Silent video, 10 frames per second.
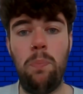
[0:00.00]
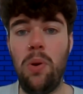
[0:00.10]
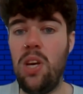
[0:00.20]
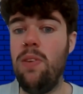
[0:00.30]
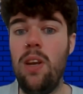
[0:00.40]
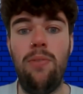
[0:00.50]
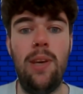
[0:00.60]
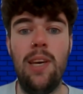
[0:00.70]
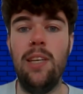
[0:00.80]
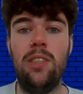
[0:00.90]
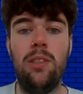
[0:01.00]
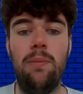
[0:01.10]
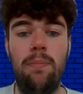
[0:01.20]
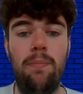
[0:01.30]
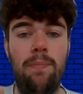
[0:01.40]
But even if he is,
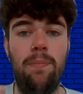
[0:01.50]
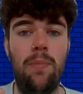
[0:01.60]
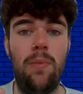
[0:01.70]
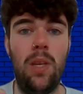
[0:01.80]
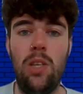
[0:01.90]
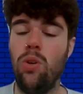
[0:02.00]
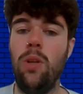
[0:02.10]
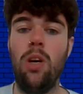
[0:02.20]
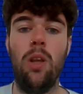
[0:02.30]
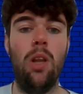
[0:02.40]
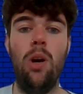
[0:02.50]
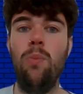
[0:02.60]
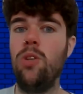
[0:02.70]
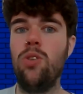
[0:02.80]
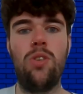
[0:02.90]
he's only on
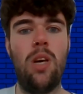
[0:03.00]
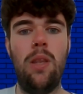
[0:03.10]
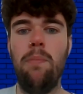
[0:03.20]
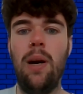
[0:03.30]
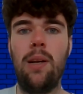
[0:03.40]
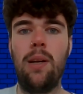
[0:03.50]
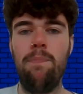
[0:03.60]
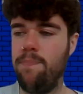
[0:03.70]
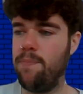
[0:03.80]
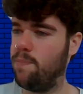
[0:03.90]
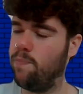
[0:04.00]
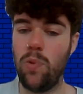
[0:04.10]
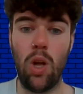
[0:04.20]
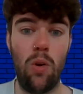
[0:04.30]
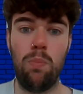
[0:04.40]
loan. We're just sending back.
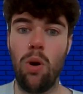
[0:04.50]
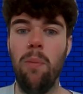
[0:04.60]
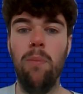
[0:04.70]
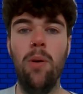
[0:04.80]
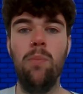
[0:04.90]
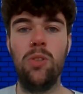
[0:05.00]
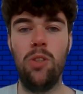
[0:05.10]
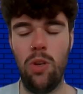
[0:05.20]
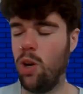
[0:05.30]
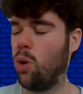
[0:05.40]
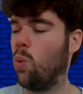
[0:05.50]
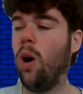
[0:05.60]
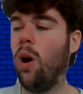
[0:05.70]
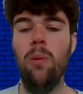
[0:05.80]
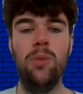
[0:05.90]
No problems, no
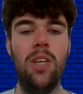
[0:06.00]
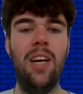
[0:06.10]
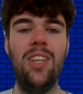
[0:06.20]
qualms.